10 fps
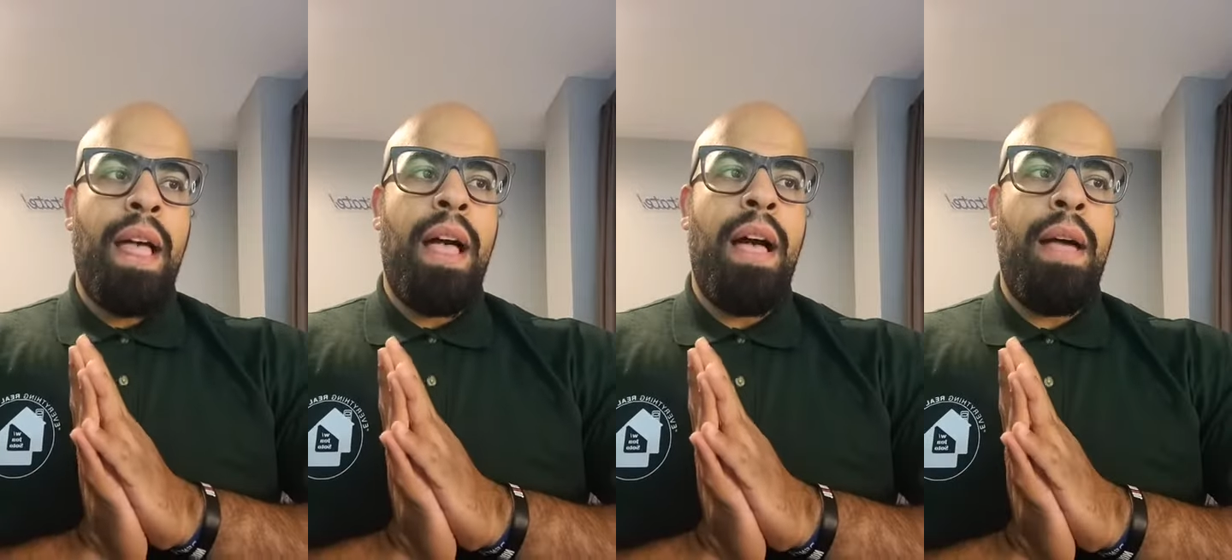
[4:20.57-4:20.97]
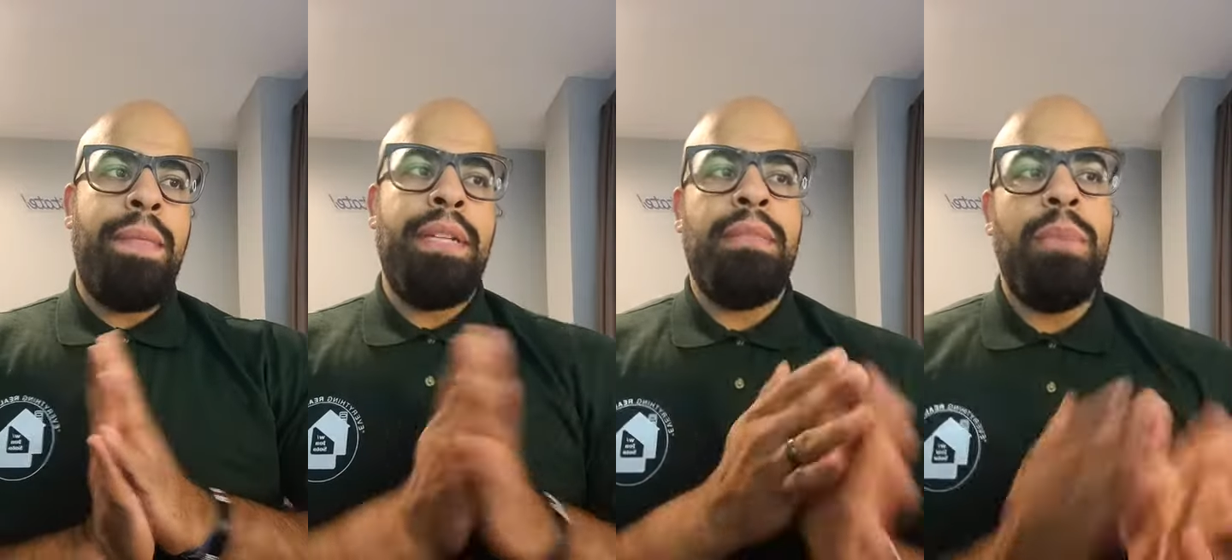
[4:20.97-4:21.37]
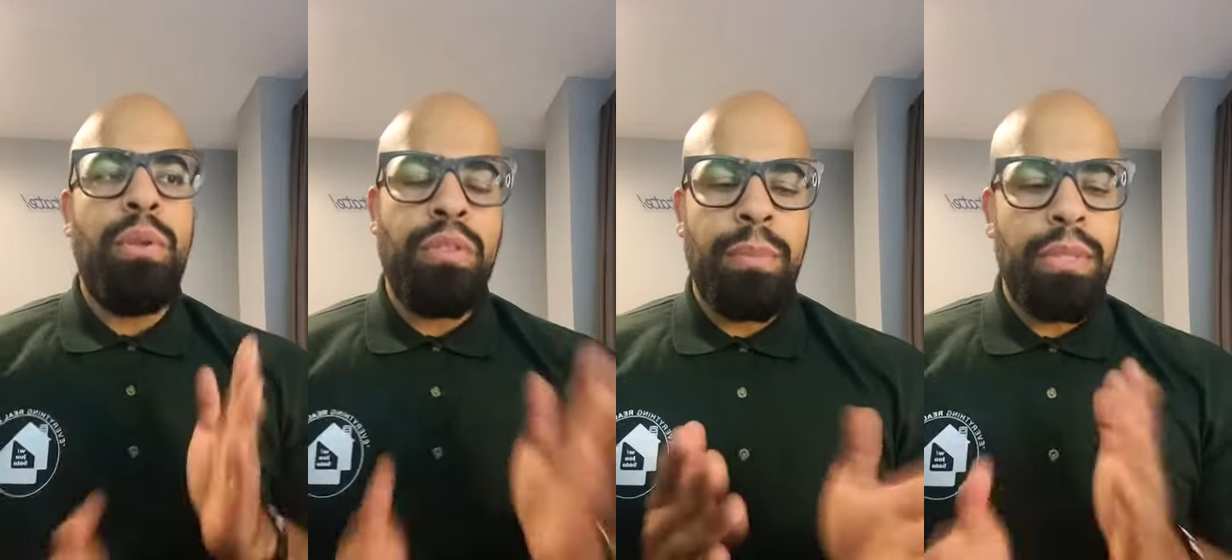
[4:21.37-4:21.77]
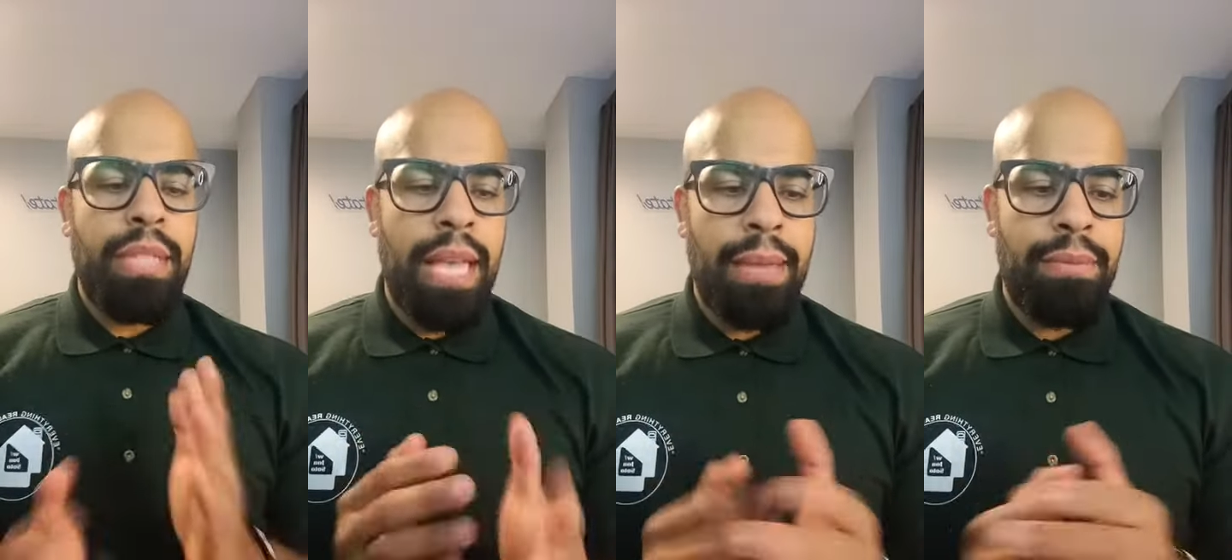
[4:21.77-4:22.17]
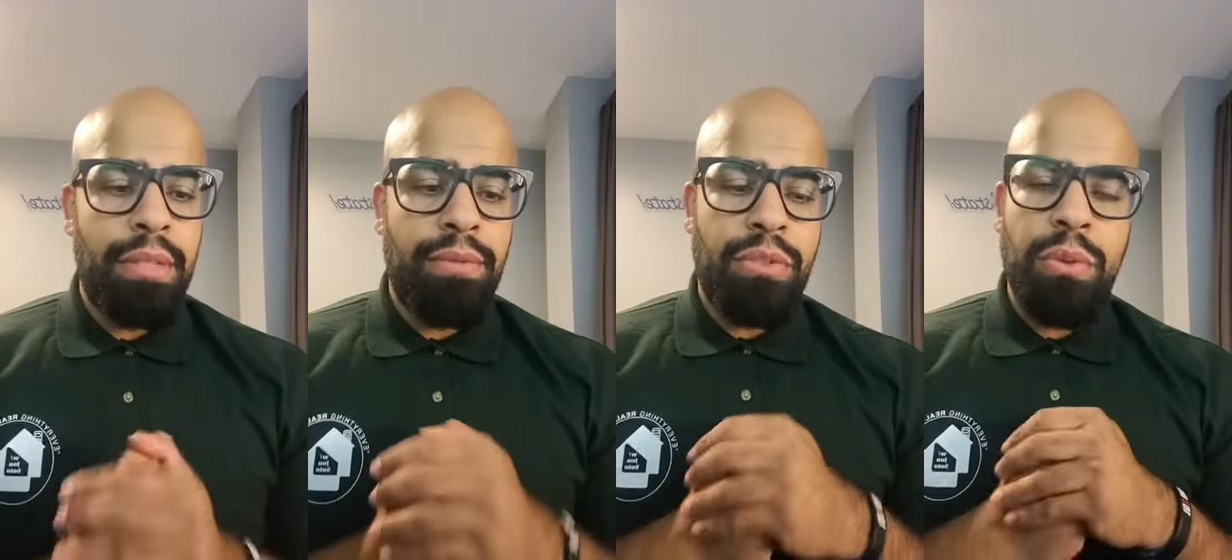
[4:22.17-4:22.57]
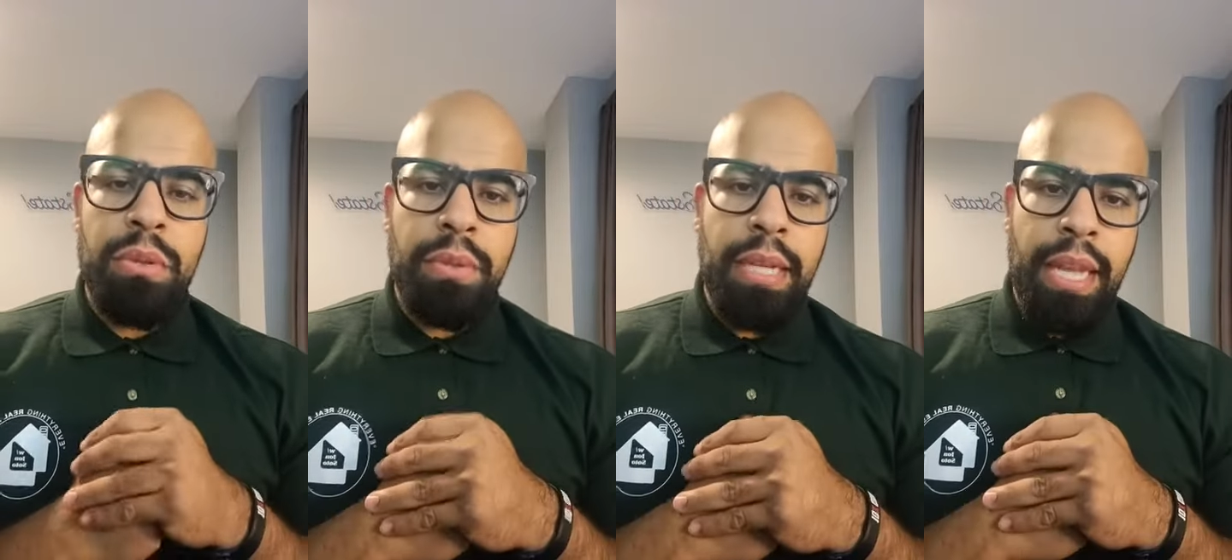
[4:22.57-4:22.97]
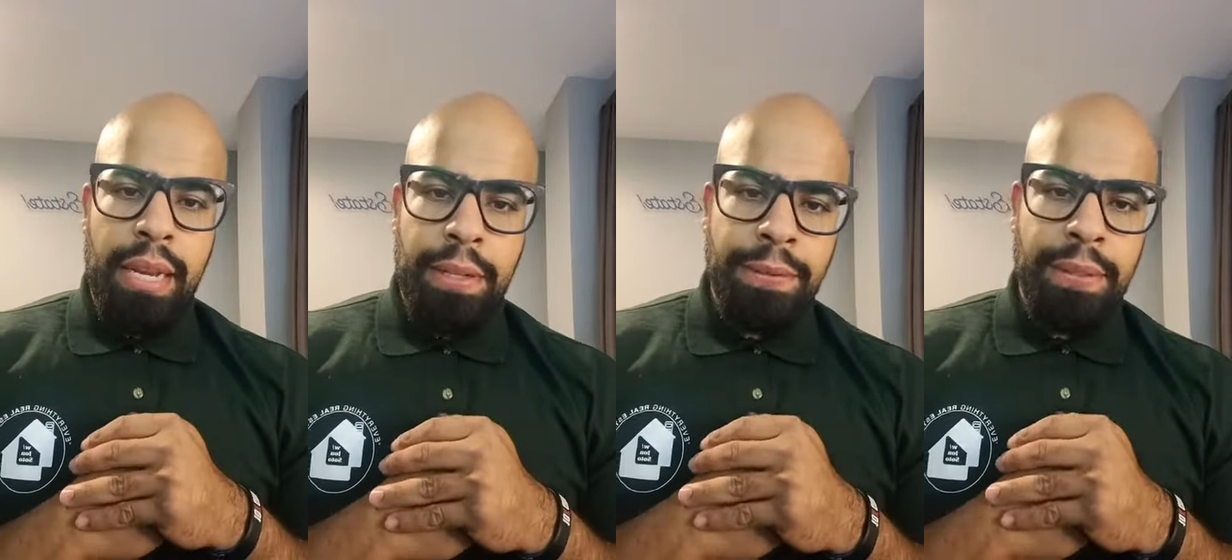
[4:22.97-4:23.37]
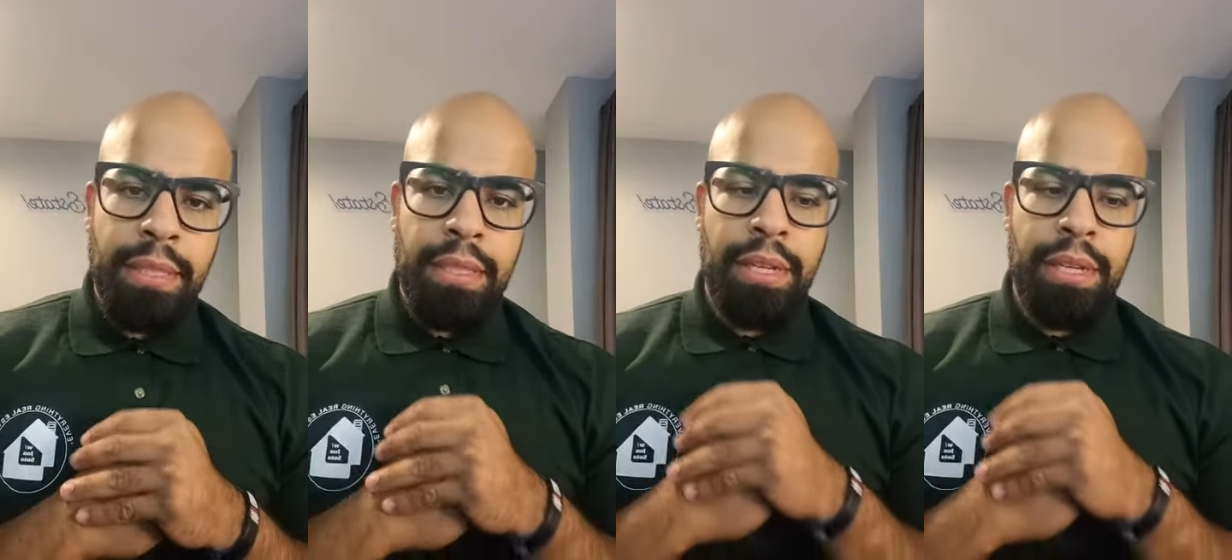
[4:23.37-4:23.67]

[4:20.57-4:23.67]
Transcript: Uh, there's multiple types of two oh three K loans.